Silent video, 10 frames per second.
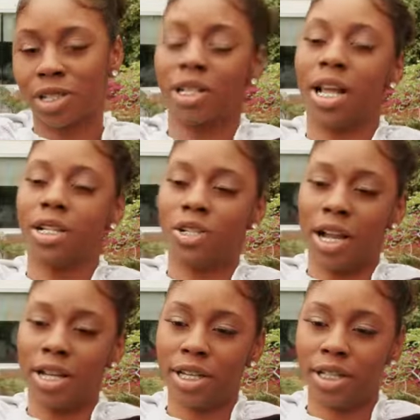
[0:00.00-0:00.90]
like
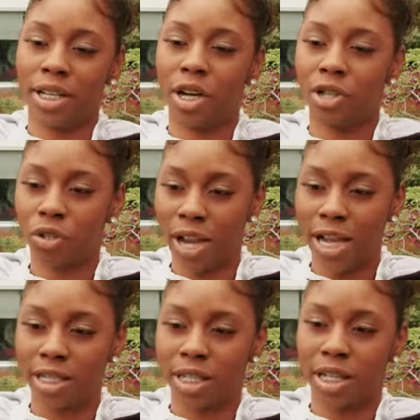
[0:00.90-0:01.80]
trying to get on
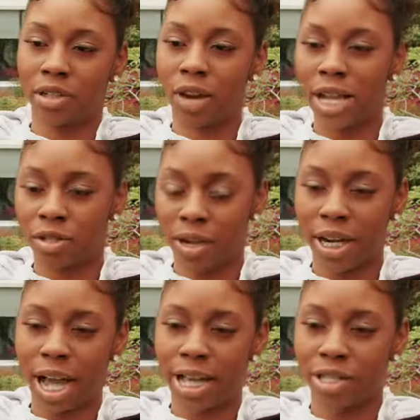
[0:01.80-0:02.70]
track to graduate
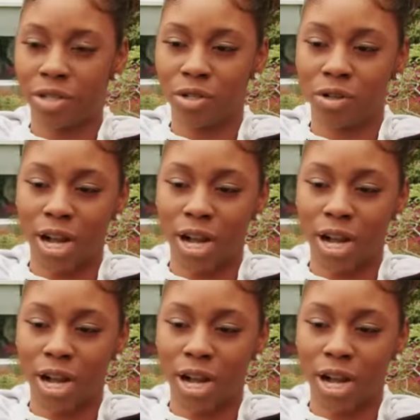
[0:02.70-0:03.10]
high school.